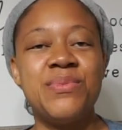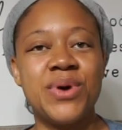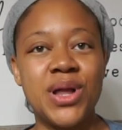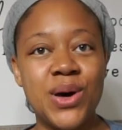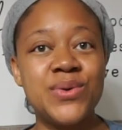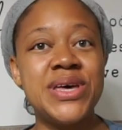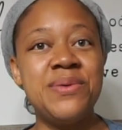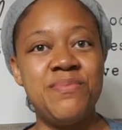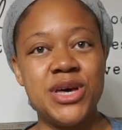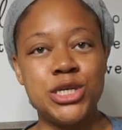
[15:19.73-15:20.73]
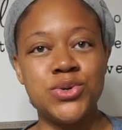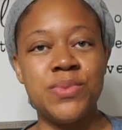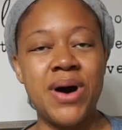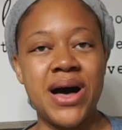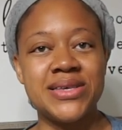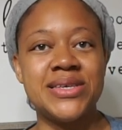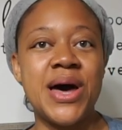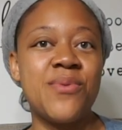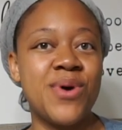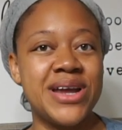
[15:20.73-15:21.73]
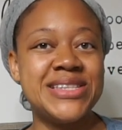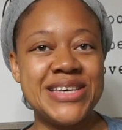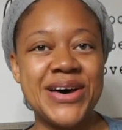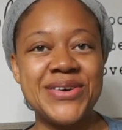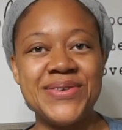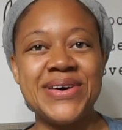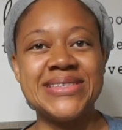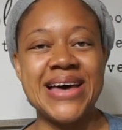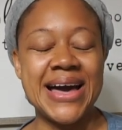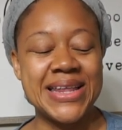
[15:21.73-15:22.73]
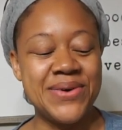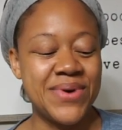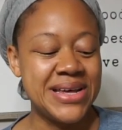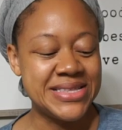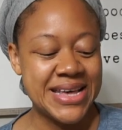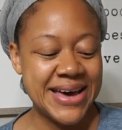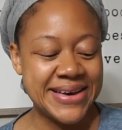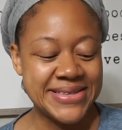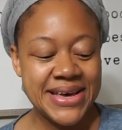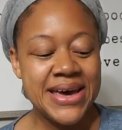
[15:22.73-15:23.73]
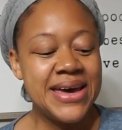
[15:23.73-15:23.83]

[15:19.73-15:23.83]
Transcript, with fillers: clothing mystery box and I want to tell you exactly what it says.